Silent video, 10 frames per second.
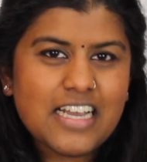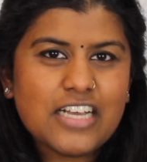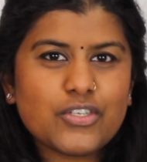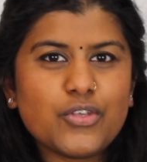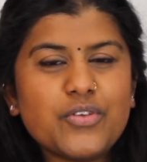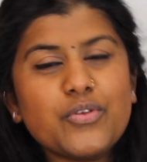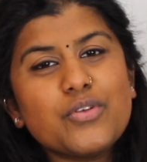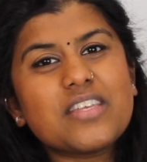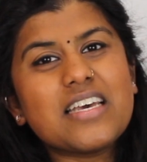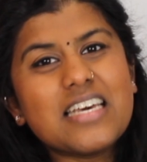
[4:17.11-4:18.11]
so you
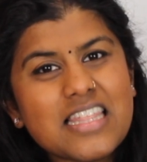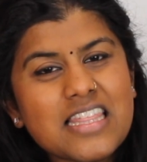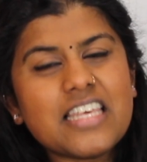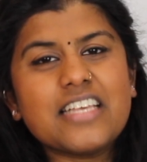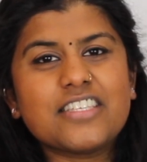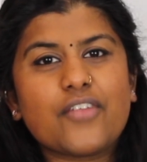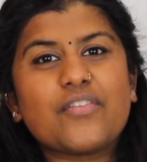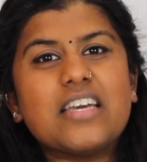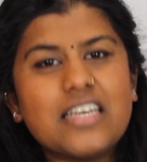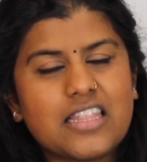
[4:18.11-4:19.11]
use the ind instead of
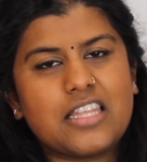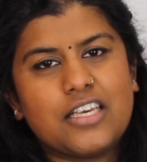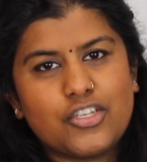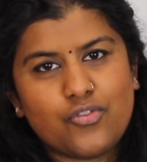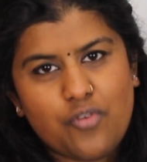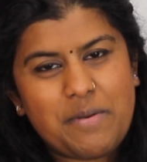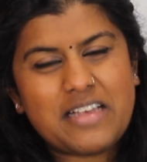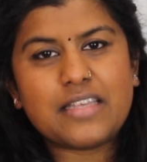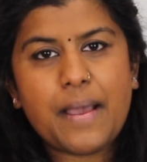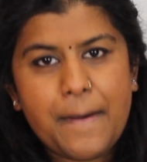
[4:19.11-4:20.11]
it to
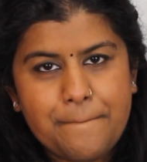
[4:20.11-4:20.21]
replace the